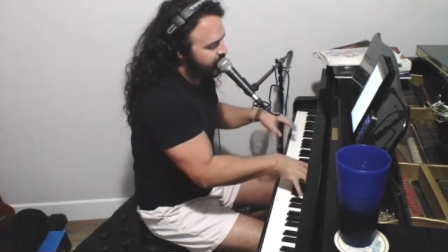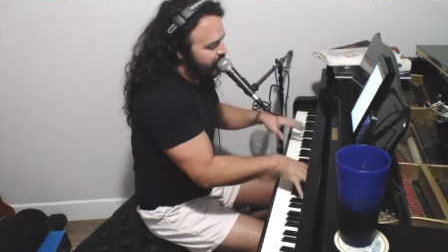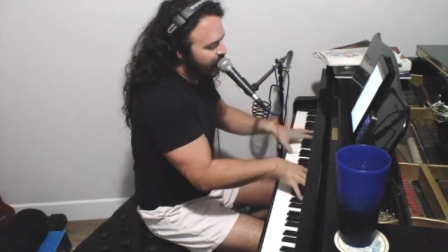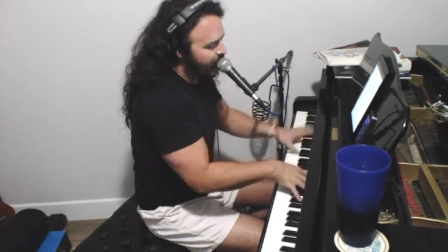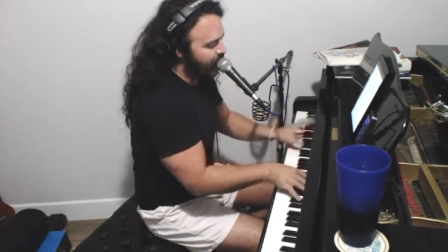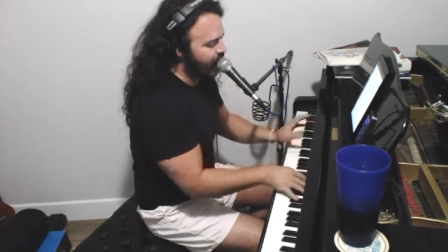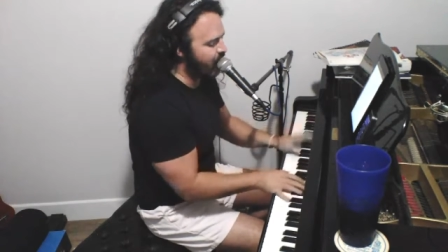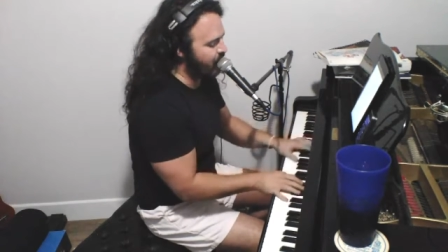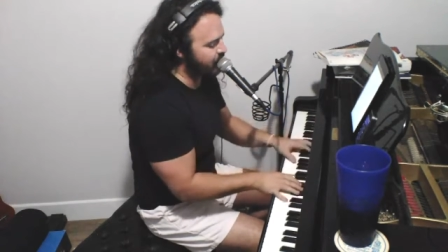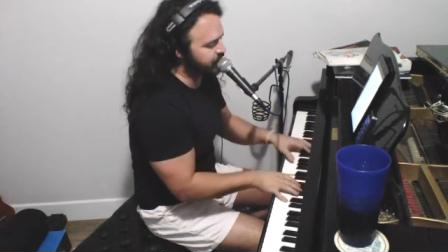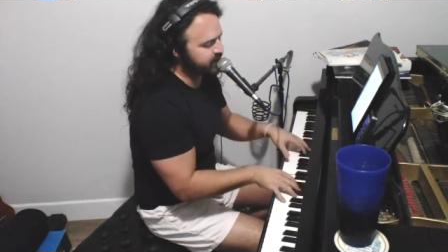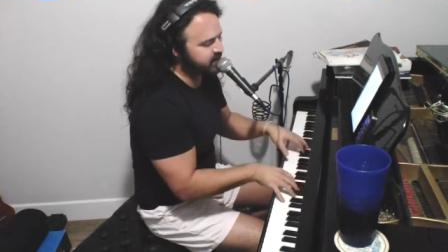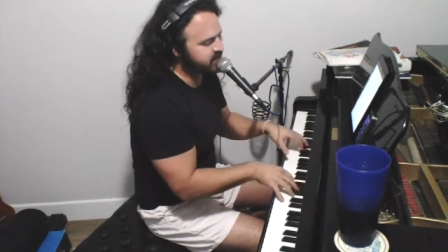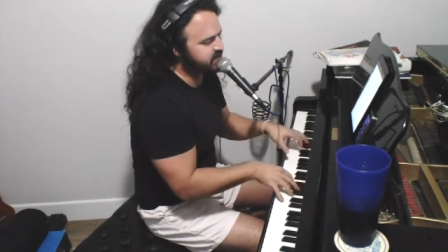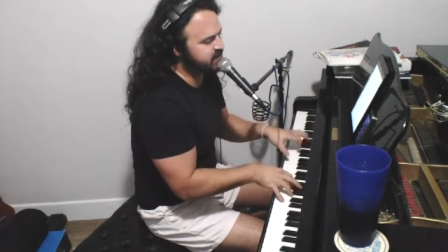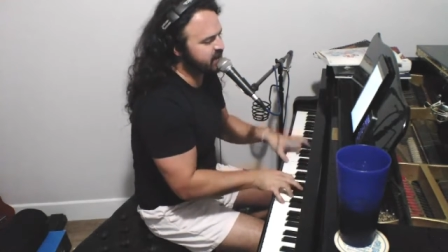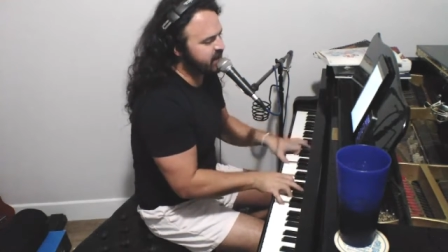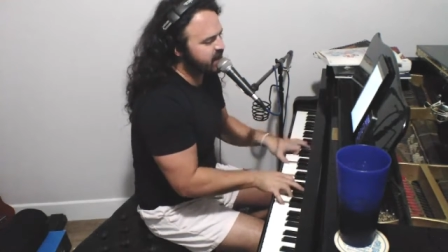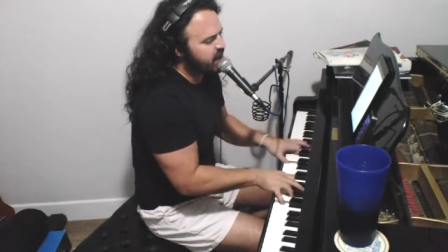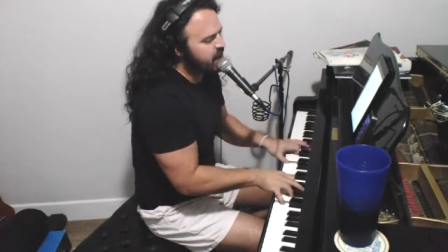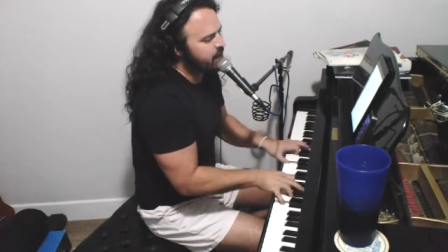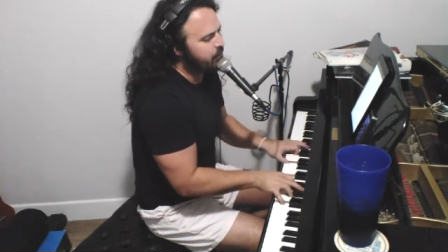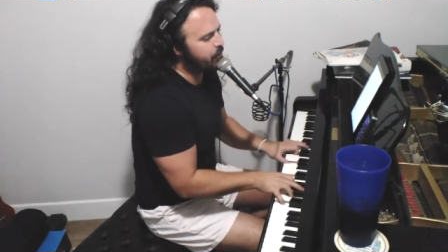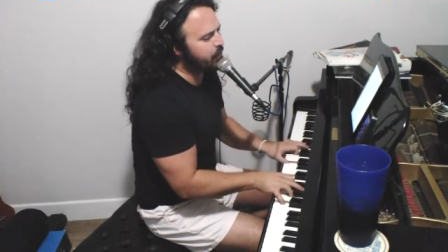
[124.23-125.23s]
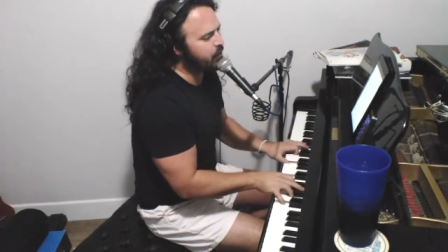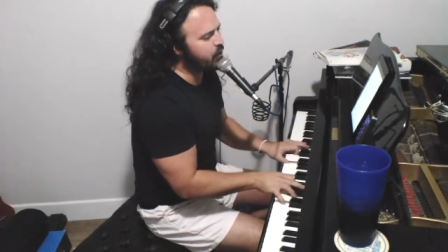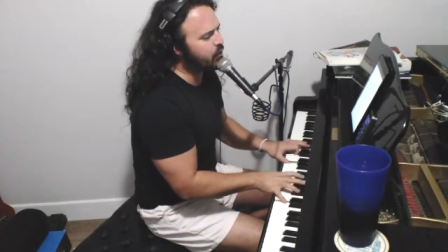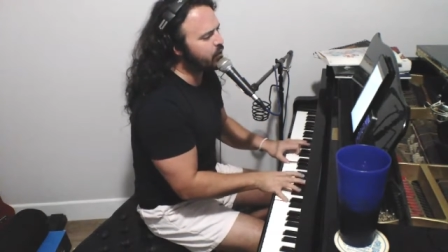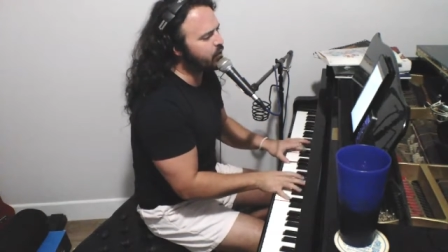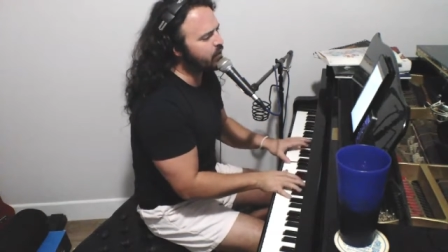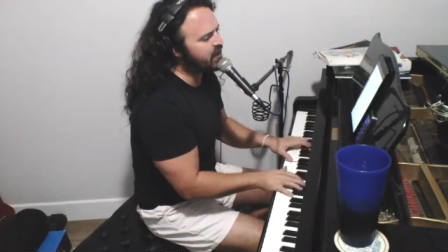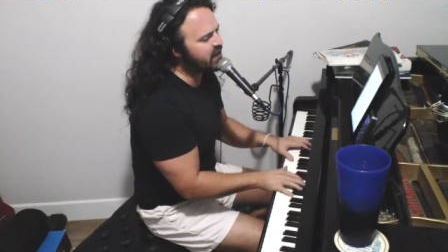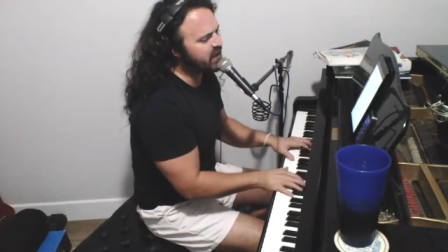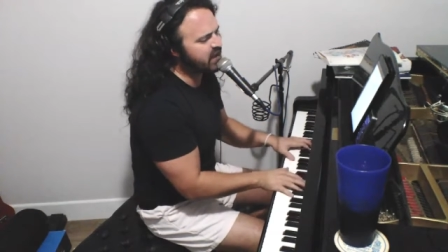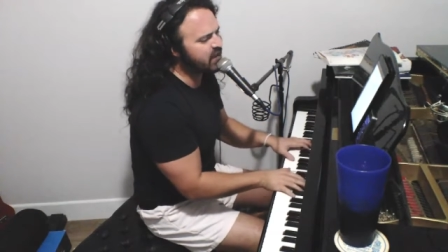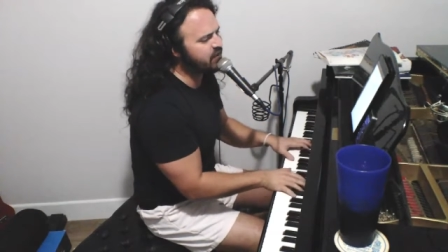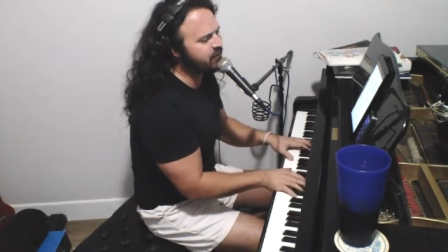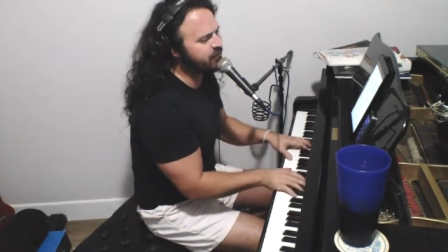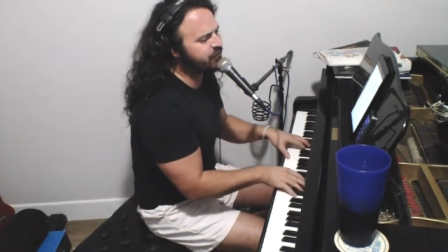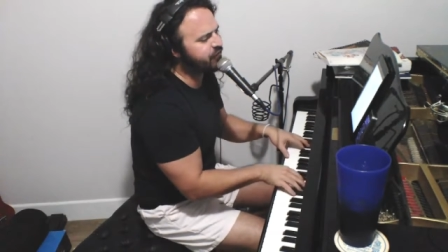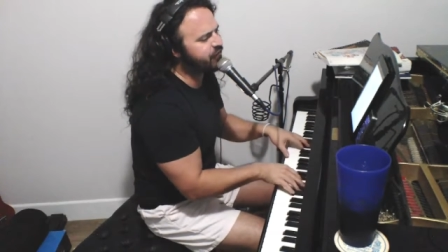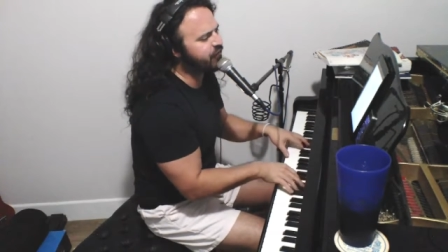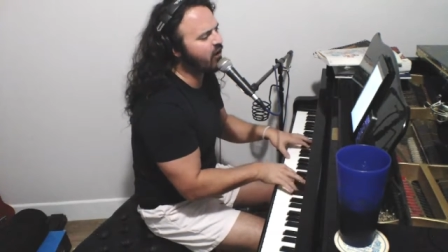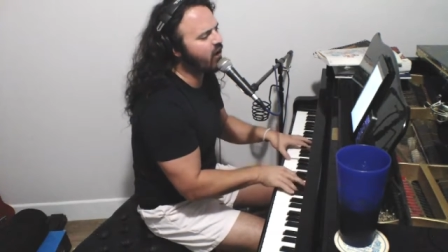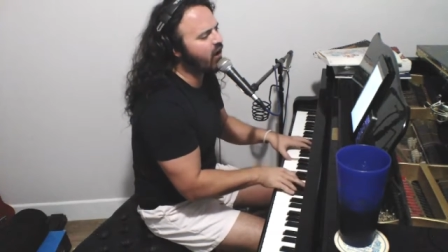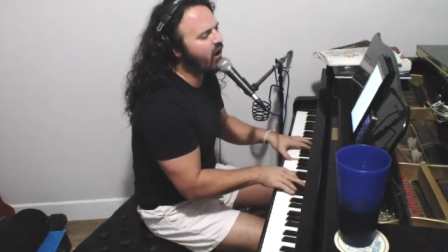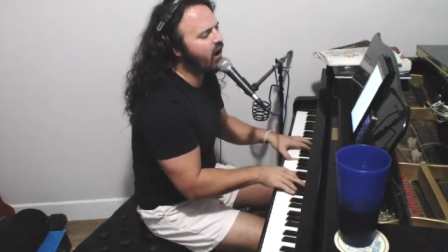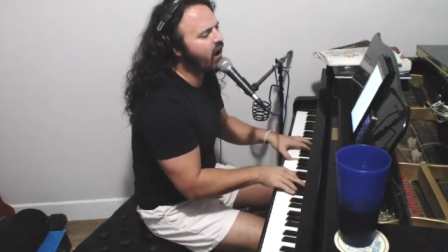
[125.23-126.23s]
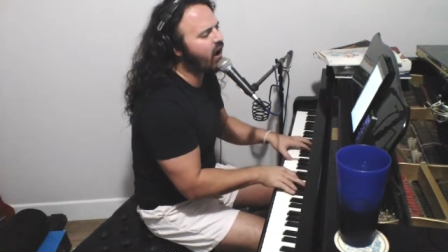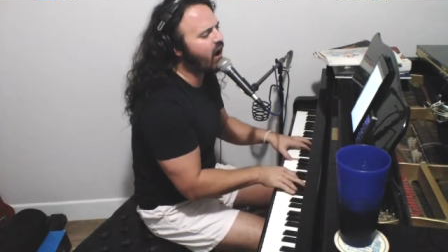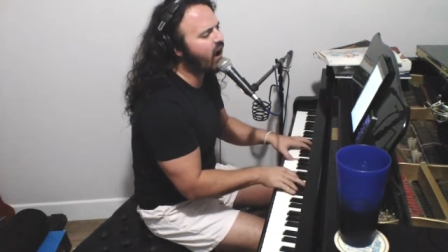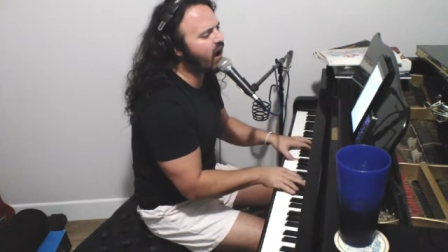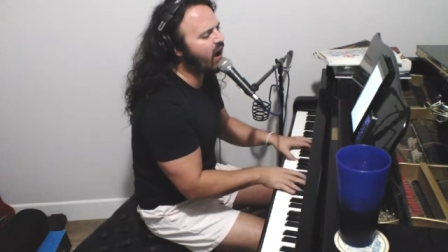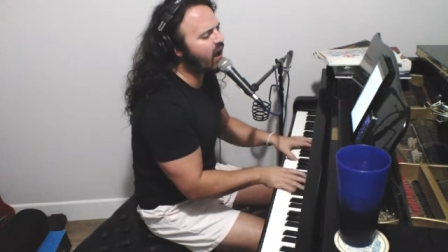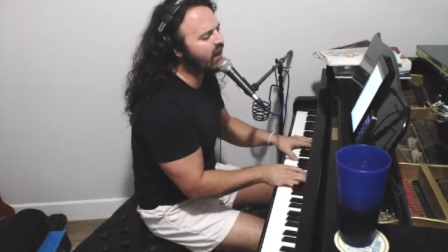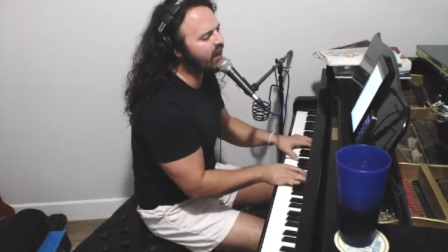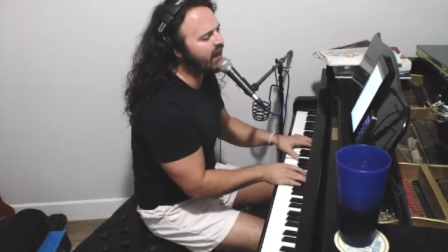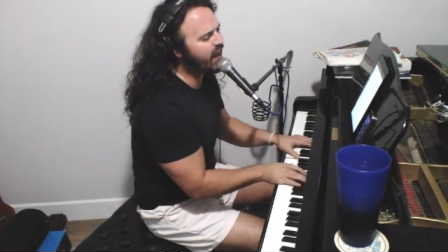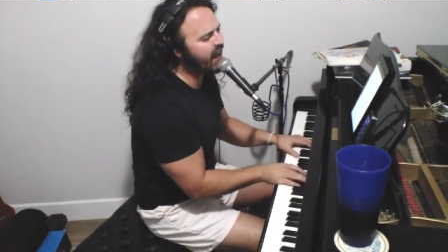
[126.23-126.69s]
Oh, the deeper we fall